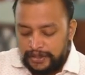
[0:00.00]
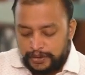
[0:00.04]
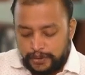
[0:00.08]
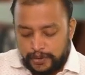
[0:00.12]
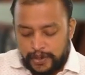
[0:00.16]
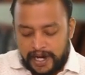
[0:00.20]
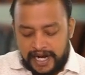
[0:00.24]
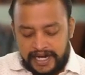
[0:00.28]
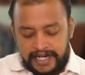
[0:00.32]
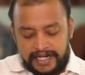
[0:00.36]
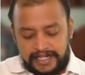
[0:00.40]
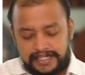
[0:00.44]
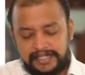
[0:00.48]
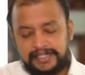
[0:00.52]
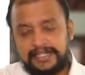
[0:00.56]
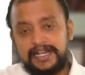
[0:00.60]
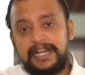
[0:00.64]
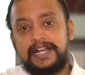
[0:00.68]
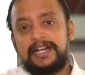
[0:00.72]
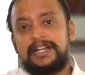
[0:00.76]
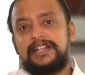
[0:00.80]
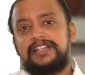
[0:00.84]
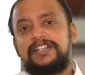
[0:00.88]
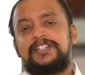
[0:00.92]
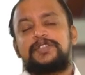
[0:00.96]
To
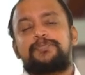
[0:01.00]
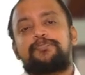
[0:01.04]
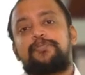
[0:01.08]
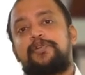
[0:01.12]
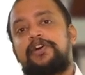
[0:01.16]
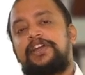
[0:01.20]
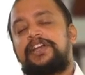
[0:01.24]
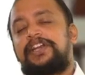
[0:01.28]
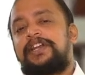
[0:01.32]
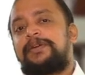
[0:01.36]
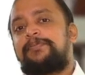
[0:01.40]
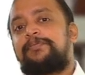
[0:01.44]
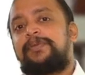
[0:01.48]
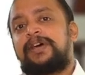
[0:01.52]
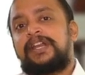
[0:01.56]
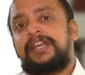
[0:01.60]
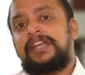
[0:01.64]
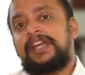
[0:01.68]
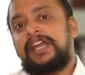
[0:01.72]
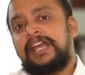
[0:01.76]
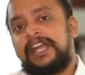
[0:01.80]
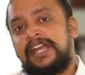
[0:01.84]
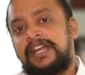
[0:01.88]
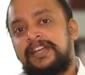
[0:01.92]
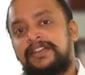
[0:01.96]
understand this point number
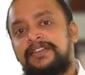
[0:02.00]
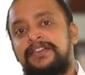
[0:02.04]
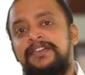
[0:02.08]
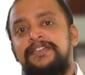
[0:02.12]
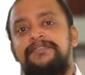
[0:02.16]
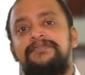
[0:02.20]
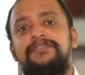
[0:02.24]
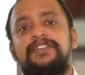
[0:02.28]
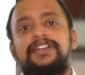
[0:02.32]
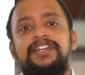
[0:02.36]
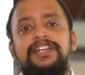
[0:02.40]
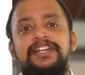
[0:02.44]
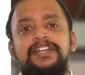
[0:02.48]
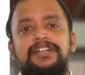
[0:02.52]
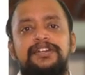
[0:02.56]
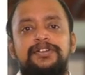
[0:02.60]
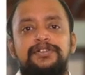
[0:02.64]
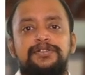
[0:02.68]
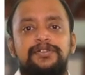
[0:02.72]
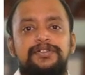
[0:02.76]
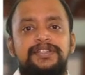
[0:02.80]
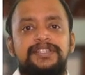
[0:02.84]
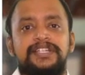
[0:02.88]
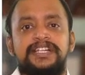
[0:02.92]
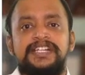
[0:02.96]
A, we need
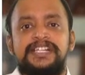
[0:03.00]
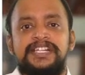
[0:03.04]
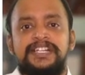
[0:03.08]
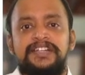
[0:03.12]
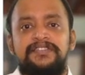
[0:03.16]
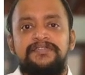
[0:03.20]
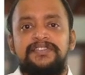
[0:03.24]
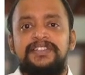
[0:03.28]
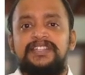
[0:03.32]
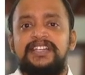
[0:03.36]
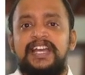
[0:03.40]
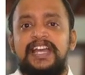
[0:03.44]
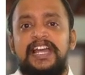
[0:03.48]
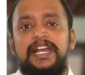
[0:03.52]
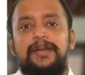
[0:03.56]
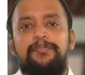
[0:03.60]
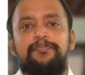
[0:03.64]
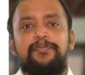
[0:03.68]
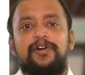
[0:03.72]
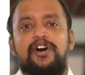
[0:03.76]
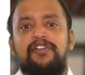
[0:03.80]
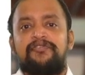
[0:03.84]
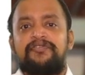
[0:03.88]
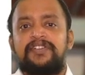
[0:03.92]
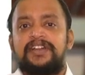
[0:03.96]
to see with the
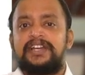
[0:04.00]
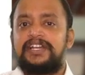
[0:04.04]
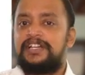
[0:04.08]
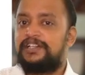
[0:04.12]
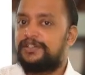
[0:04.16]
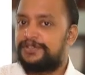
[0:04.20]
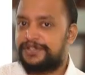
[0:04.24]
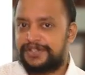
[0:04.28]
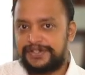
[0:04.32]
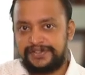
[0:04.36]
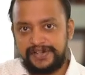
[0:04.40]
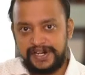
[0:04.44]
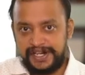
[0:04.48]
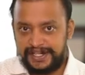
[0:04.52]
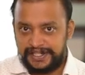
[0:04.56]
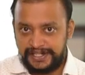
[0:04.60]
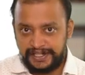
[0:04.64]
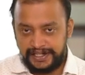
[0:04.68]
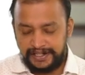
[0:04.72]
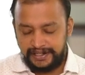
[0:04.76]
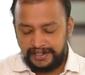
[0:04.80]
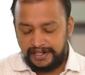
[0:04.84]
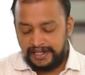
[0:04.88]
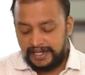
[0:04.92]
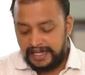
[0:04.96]
help of an
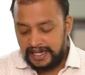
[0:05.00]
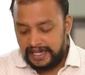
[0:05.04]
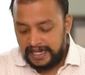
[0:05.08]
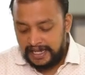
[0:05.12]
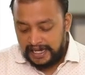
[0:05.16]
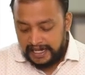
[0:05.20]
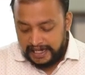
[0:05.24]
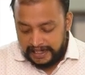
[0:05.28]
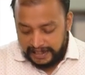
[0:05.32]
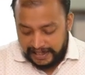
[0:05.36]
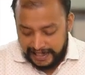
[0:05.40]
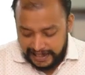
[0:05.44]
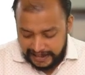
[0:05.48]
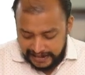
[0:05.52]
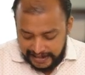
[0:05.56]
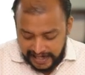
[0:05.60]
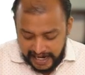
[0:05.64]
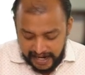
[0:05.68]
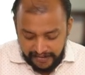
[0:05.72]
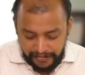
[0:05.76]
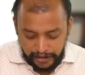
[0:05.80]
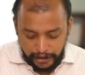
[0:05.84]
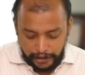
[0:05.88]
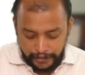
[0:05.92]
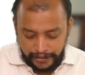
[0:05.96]
illustration. Let's
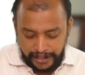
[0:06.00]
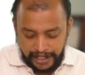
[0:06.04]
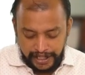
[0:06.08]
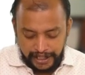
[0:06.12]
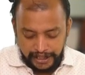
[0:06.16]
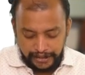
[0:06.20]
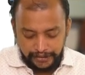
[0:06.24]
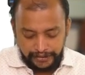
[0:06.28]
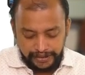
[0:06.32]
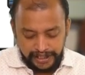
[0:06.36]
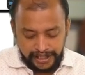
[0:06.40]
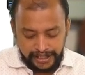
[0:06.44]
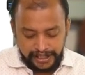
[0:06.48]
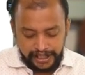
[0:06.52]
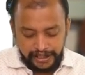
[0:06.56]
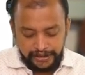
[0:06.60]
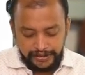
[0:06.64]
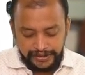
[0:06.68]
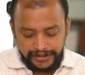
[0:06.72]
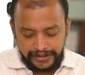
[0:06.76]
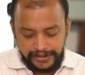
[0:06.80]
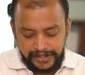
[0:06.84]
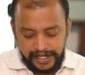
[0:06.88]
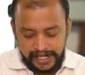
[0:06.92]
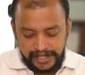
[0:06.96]
have a look into that
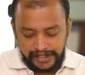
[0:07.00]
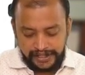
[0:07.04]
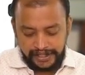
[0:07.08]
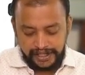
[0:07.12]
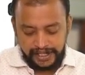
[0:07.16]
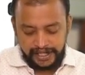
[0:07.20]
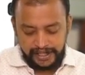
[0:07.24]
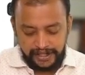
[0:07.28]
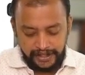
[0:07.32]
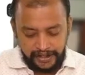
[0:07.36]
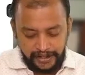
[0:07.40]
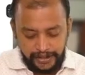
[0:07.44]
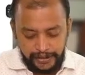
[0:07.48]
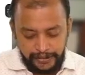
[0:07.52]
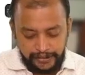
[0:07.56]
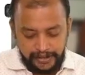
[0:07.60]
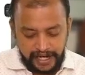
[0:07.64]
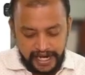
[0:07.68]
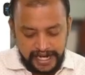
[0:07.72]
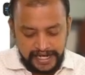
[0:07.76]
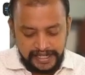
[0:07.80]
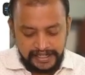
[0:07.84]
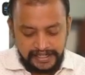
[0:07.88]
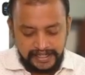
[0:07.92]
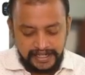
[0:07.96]
illustration. You
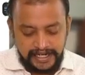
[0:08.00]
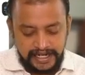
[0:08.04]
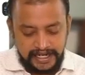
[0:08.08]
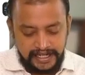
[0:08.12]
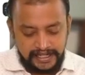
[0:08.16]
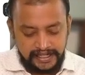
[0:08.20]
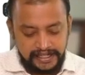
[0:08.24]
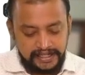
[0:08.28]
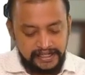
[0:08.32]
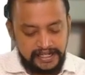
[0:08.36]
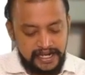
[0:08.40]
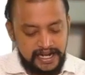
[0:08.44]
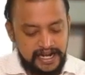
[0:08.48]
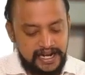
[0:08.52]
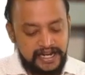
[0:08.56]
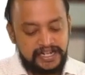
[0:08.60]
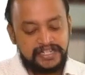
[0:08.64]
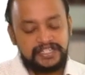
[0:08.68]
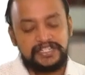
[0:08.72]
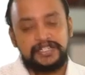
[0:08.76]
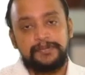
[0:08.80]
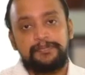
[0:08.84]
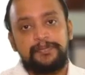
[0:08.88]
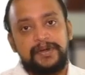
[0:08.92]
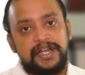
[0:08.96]
can see it in the
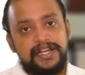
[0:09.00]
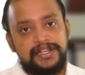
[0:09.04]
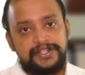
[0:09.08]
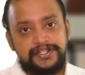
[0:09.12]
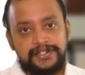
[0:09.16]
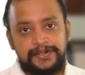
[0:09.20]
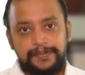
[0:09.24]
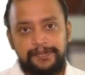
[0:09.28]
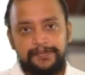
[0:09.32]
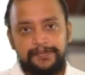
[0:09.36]
next page.